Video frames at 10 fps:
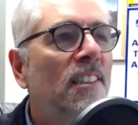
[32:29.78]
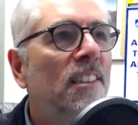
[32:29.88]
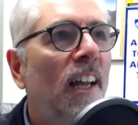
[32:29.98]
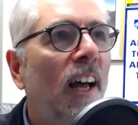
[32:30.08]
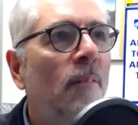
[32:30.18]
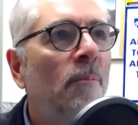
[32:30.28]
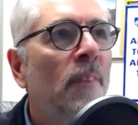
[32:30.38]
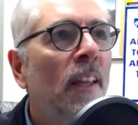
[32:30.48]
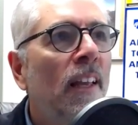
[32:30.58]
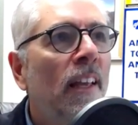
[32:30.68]
this.
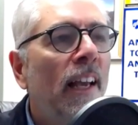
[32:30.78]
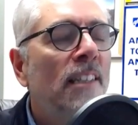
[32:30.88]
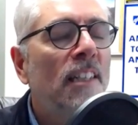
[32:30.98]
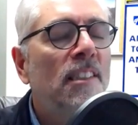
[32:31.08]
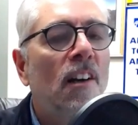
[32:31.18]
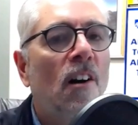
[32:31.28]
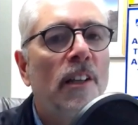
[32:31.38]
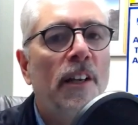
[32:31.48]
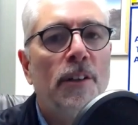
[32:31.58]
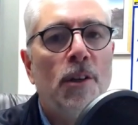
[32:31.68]
As I said
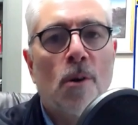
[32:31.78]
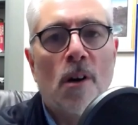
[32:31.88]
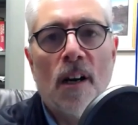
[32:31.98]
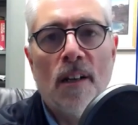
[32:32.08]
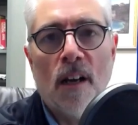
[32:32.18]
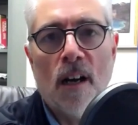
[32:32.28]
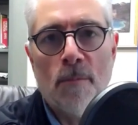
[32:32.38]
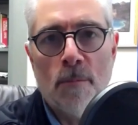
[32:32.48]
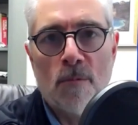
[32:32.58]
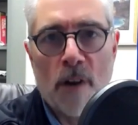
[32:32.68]
earlier, you were
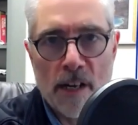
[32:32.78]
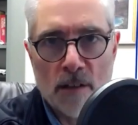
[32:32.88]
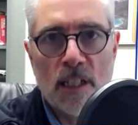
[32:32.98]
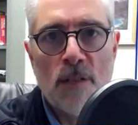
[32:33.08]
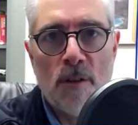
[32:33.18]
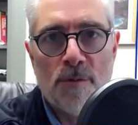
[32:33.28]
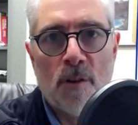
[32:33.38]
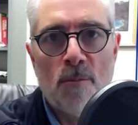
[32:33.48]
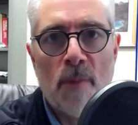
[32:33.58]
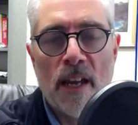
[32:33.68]
a radio, TV,
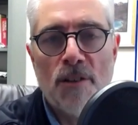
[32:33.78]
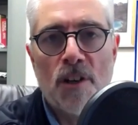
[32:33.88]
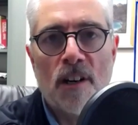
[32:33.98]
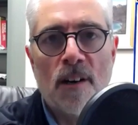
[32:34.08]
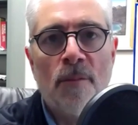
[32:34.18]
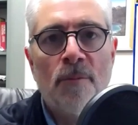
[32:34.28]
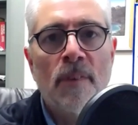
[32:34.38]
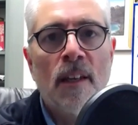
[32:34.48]
film major,